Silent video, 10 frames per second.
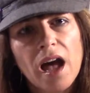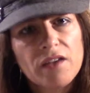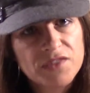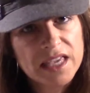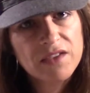
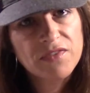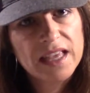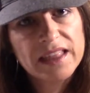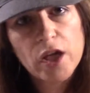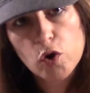of
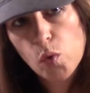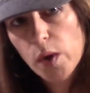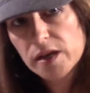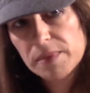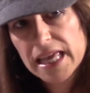giving that are
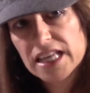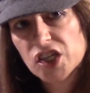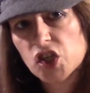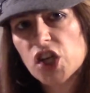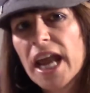going to begin
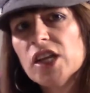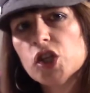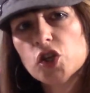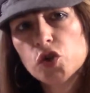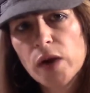to change
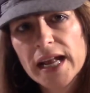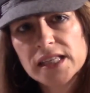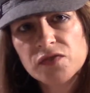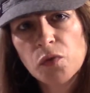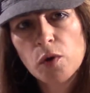and
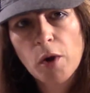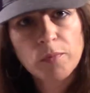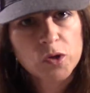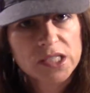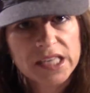transform our
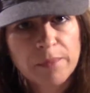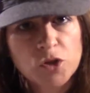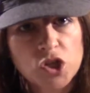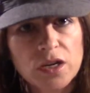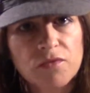
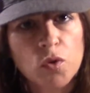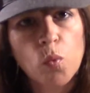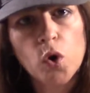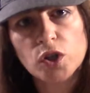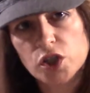perception of the
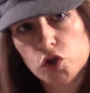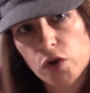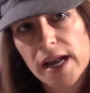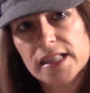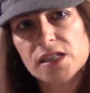world and
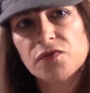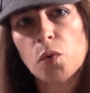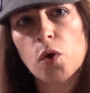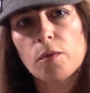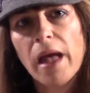
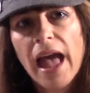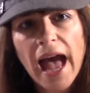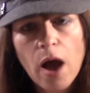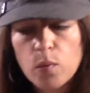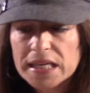transform
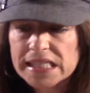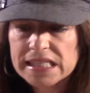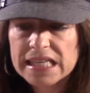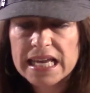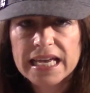how we
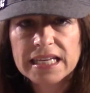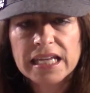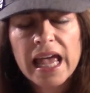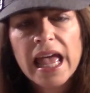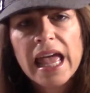see it.